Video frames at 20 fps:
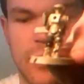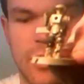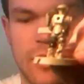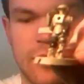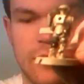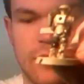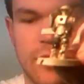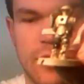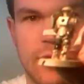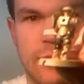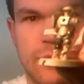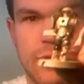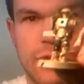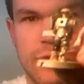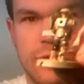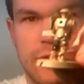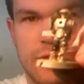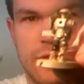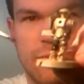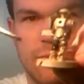in mind that I'm
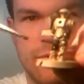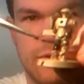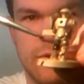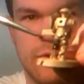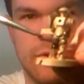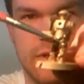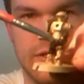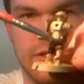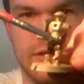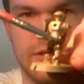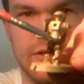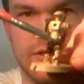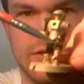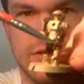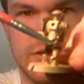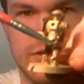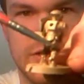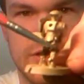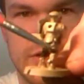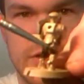doing this where I can't
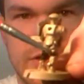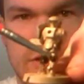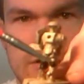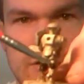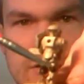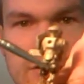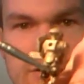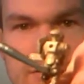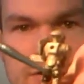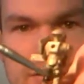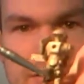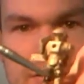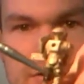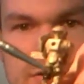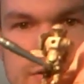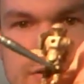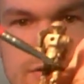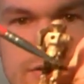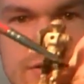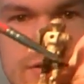actually see it,
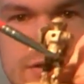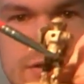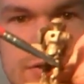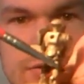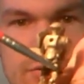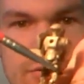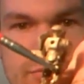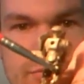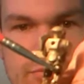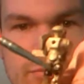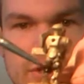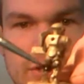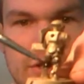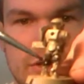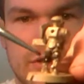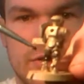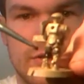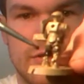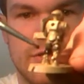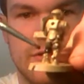so be
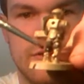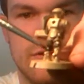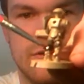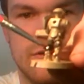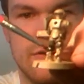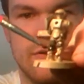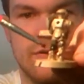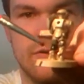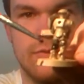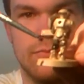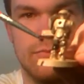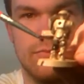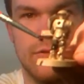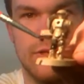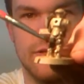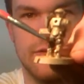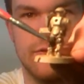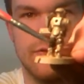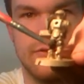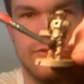generous,
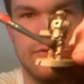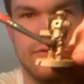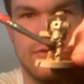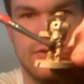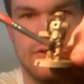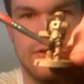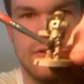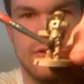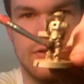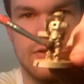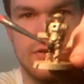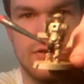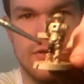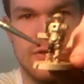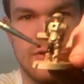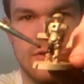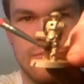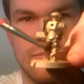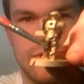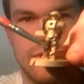please.
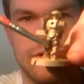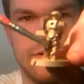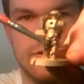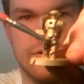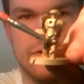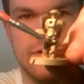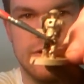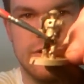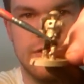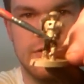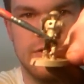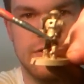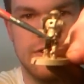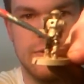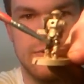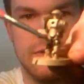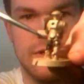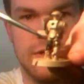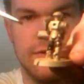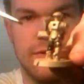But
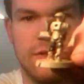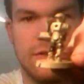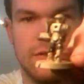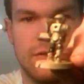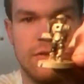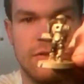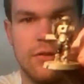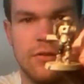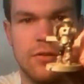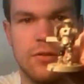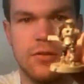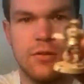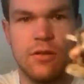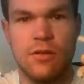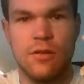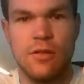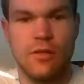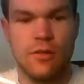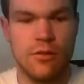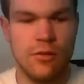there we have it.
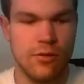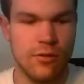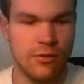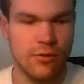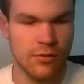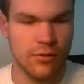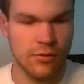And then